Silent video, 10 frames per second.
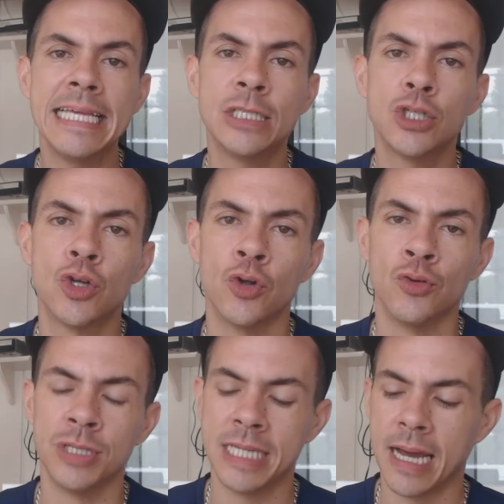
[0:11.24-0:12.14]

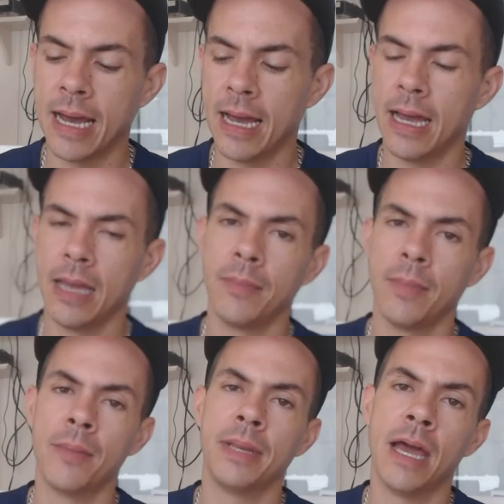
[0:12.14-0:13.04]
Eastern
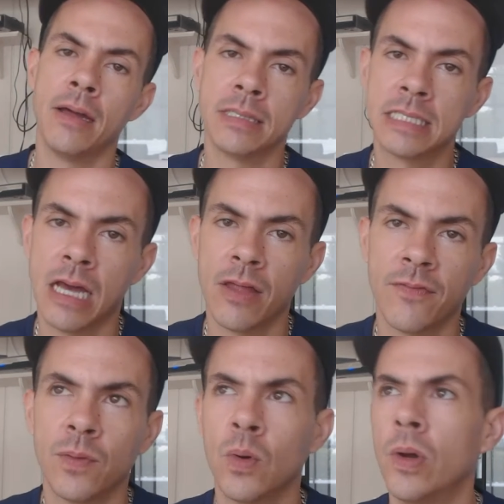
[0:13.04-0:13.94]
Time. I'm down in
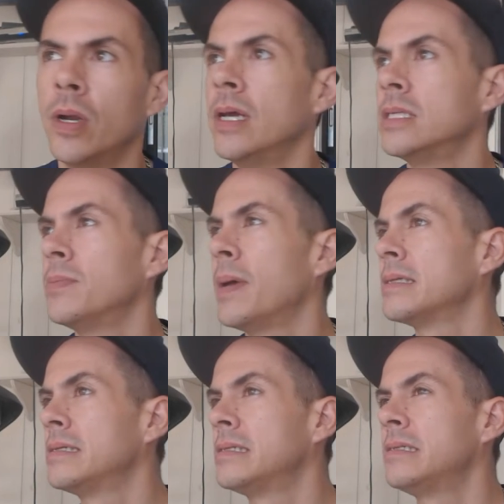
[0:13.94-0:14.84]
South Florida. It's
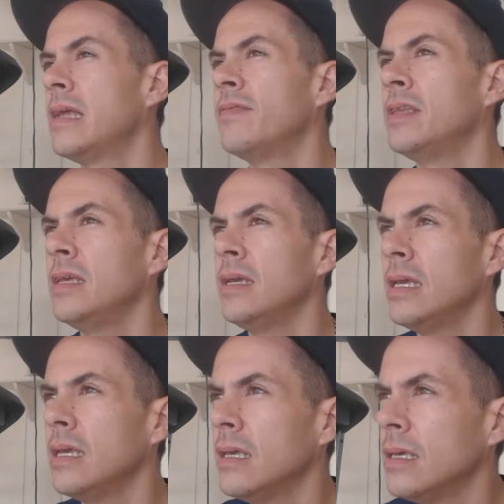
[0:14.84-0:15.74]
about
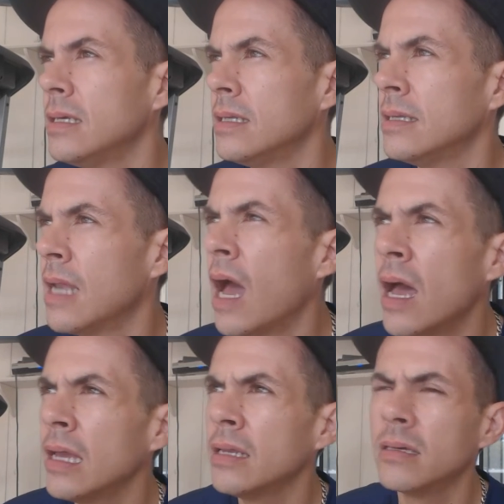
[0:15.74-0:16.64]

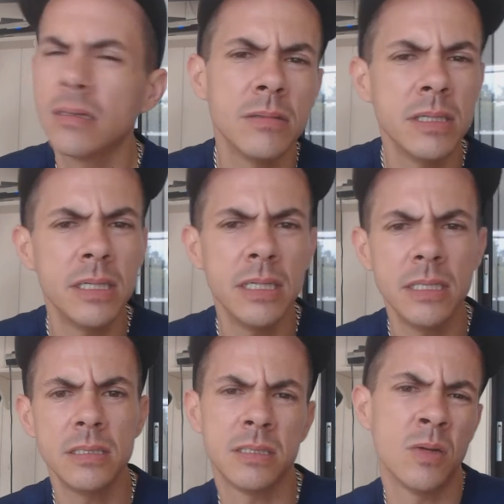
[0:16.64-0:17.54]
79
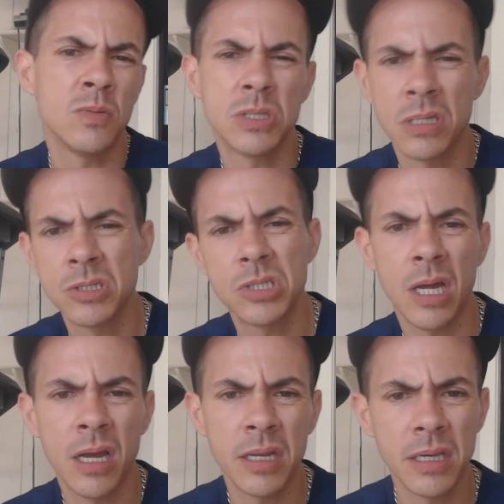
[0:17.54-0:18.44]
degrees, no
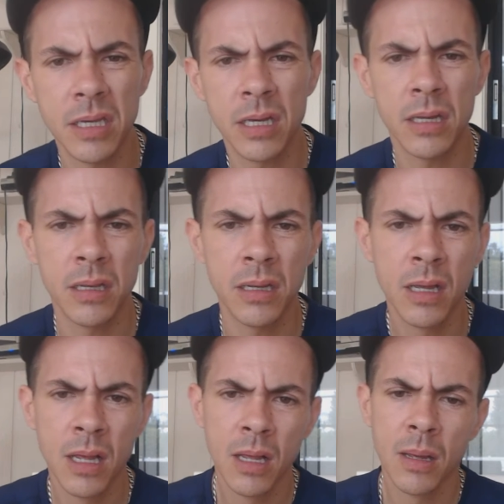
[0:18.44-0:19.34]
sunshine
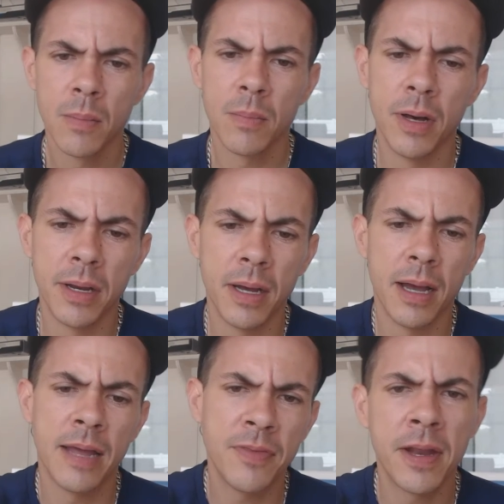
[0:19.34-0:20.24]
again. But
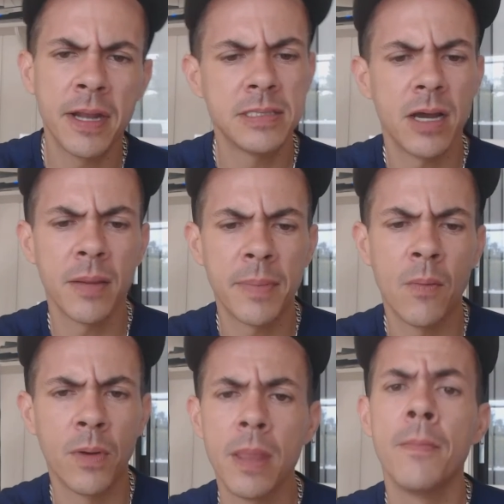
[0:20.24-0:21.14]
I thought I'd talk
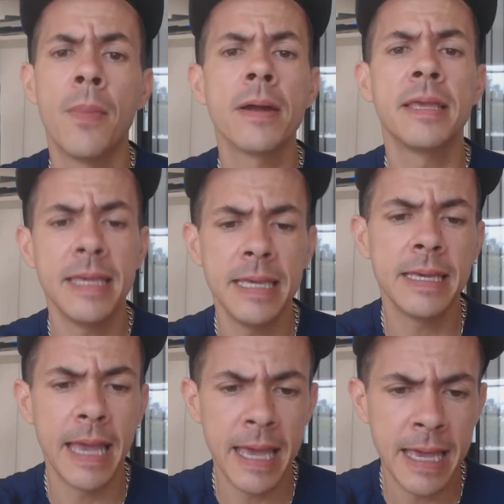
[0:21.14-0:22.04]
about one of the
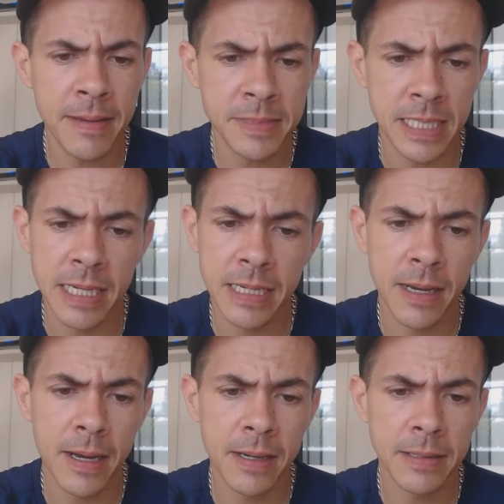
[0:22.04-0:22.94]
marquee games, and
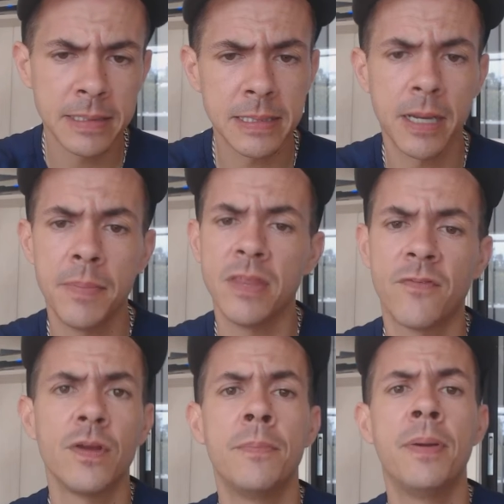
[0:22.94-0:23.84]
it's going to be
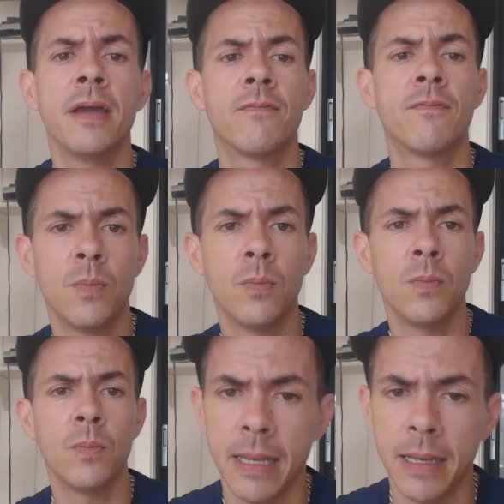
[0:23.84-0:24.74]
the free pick for the
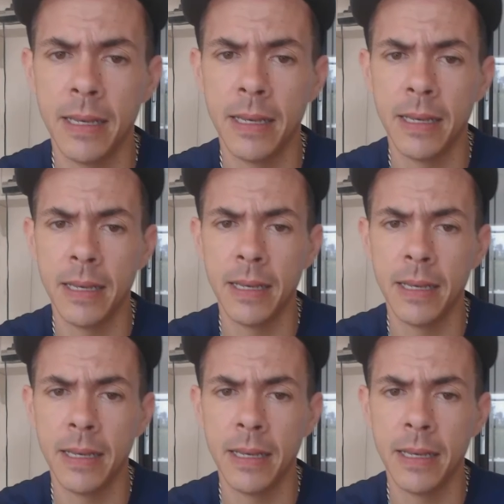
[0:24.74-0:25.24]
weekend.